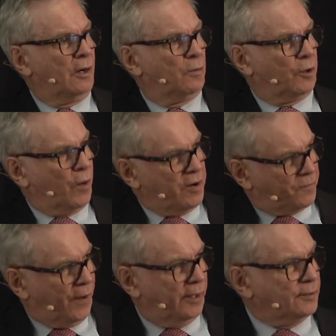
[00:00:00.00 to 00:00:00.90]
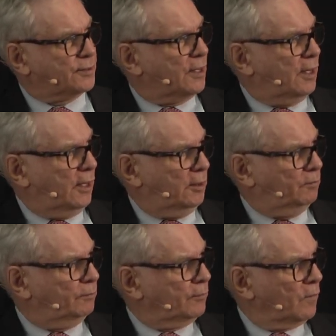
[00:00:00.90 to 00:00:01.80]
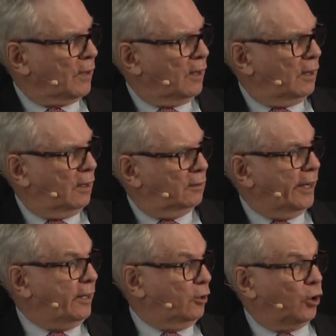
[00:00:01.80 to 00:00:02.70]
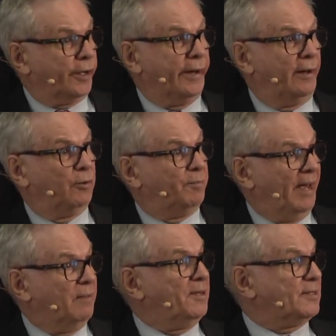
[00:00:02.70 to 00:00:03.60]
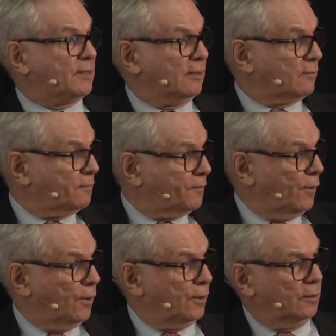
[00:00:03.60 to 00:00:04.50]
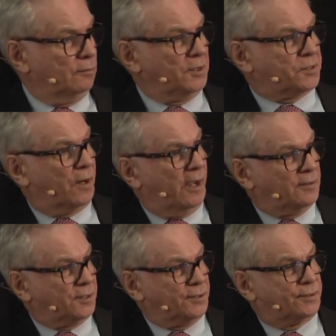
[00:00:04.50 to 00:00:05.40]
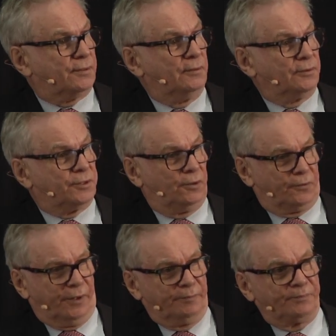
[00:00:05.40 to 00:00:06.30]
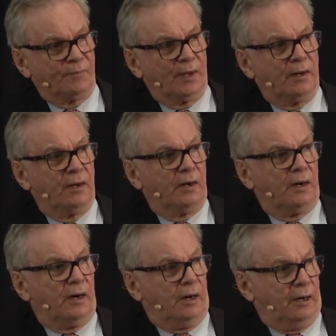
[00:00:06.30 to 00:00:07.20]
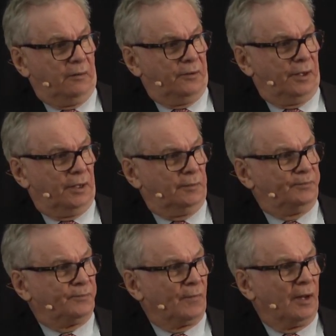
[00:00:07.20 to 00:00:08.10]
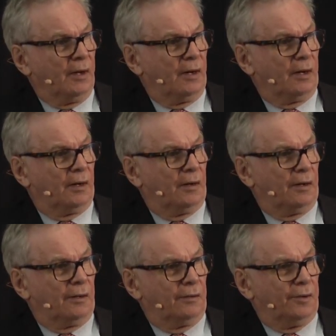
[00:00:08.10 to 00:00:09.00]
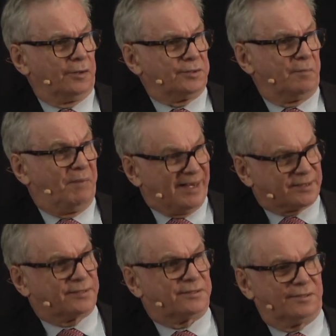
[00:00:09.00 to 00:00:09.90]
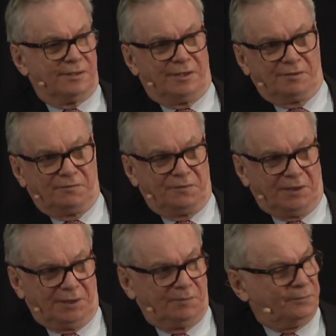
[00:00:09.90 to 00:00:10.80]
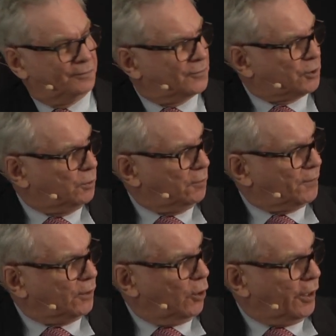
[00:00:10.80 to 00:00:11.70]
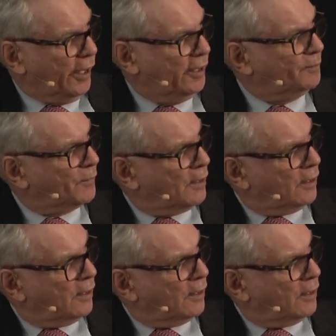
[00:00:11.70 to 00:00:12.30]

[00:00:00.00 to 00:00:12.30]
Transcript: were great friends. Um, Lady Laurier would babysit for Mister Hayes's children, and um, there's a bust of uh, Sir Wilfrid Laurier